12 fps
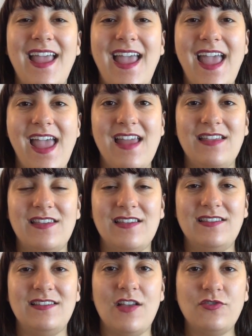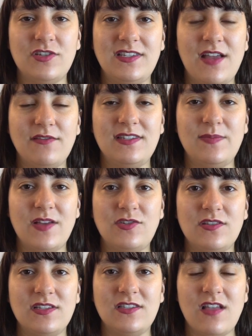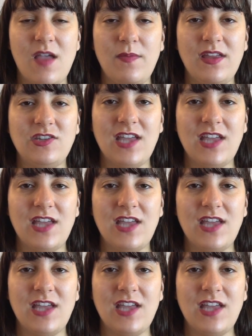And this ultrasound specialist saw me.